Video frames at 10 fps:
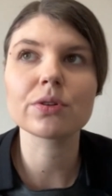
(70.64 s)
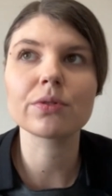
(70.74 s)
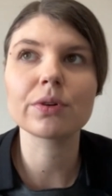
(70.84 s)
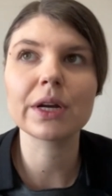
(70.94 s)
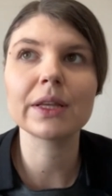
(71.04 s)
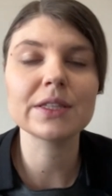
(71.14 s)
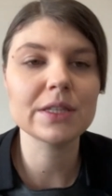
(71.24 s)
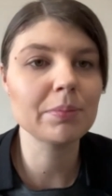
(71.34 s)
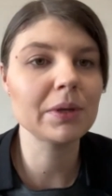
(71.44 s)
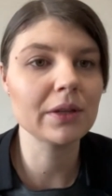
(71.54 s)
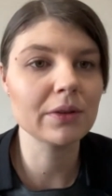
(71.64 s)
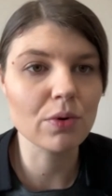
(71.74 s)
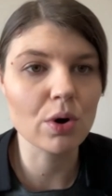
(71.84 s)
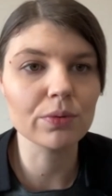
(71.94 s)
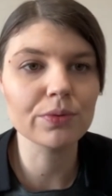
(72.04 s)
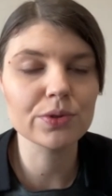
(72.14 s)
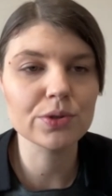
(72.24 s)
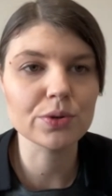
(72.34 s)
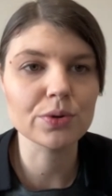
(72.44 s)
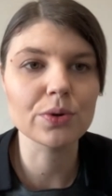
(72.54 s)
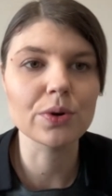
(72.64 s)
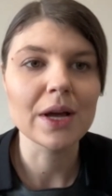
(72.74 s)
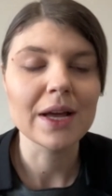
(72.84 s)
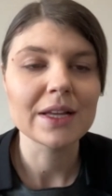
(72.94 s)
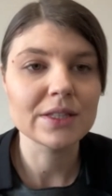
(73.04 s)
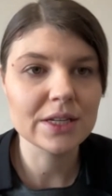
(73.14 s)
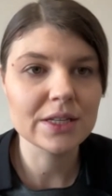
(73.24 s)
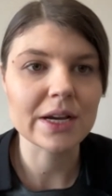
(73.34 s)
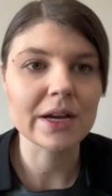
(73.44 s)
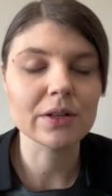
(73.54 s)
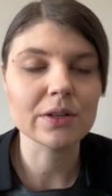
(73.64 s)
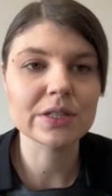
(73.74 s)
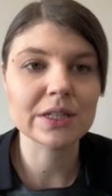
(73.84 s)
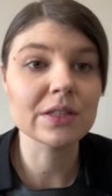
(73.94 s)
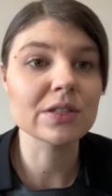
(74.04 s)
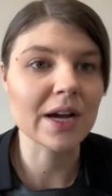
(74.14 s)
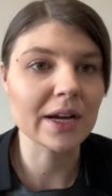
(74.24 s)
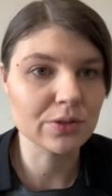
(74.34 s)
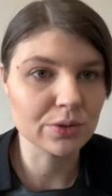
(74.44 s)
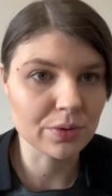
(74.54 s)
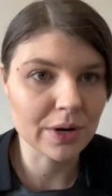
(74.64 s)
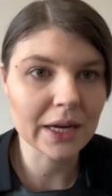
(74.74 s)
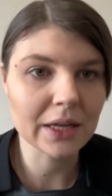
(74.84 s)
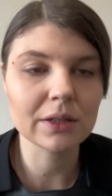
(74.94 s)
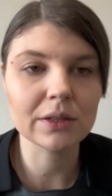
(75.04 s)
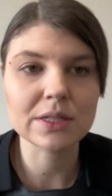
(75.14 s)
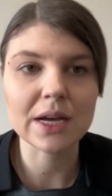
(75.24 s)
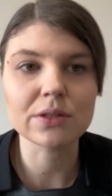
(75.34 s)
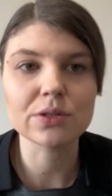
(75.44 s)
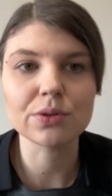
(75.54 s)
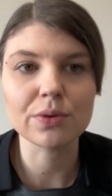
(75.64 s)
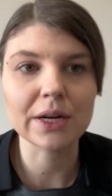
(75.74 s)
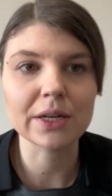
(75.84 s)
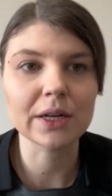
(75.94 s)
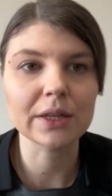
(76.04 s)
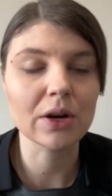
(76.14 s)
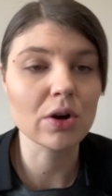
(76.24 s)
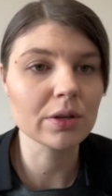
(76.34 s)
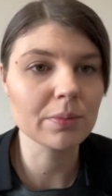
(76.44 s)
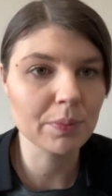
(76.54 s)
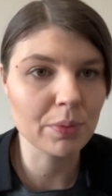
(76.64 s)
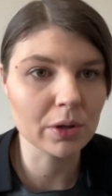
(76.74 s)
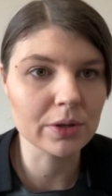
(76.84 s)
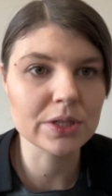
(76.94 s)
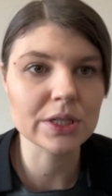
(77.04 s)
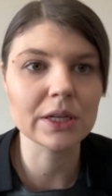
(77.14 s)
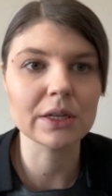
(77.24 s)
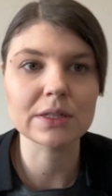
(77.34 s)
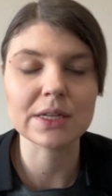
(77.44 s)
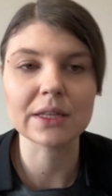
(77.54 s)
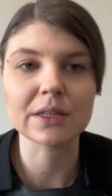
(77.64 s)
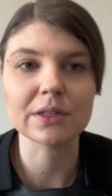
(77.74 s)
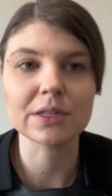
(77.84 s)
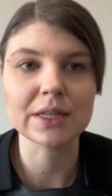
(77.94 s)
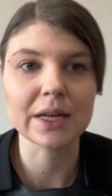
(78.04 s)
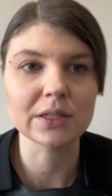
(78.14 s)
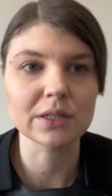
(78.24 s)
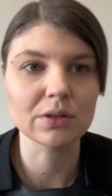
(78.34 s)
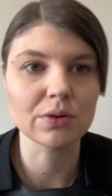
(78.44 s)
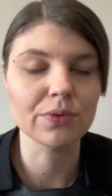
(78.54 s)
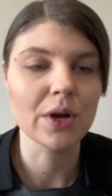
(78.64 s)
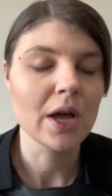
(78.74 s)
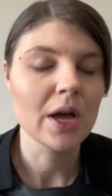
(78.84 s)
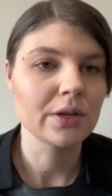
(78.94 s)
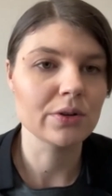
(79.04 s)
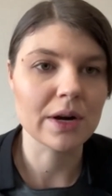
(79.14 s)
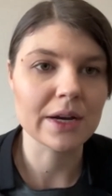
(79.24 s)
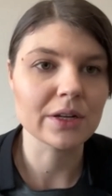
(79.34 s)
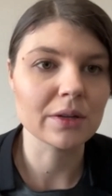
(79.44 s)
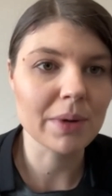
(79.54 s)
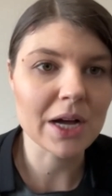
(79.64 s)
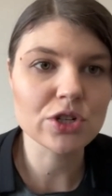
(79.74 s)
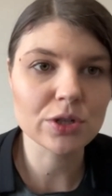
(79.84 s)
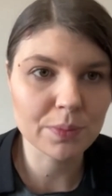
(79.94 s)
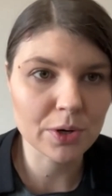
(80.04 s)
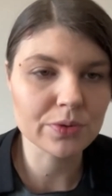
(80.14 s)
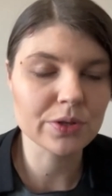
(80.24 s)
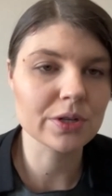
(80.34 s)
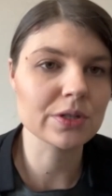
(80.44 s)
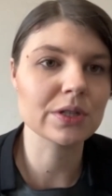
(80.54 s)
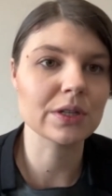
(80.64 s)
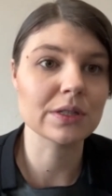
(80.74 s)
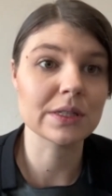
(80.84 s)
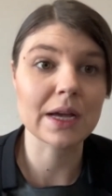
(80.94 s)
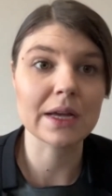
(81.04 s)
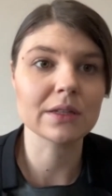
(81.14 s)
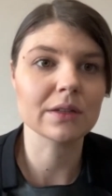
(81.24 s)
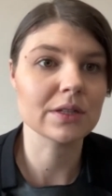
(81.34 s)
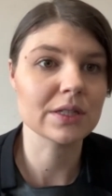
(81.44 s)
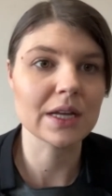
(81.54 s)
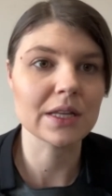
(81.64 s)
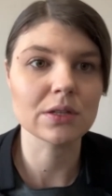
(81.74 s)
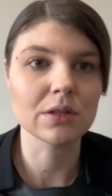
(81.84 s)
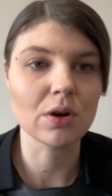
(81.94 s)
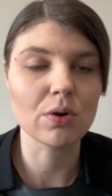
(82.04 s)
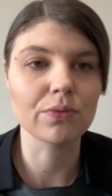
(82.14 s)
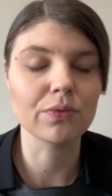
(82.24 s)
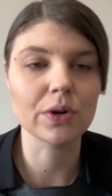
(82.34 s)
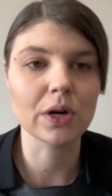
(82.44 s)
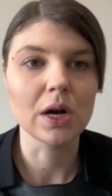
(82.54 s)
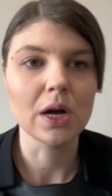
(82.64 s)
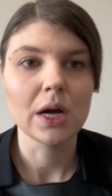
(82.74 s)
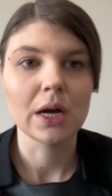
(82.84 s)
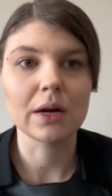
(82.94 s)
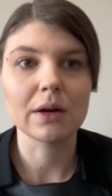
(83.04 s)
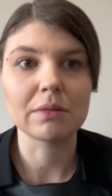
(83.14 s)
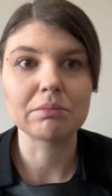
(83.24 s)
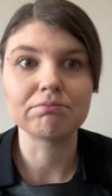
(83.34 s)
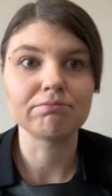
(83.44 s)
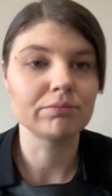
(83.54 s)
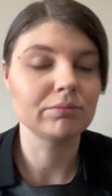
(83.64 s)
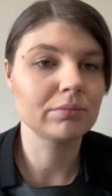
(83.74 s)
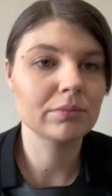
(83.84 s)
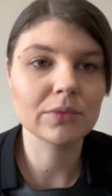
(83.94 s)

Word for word: really deeply involved to details inside ukraine inside ukrainian economy policy inside understanding of ukrainian budget process inside understanding of uh, um,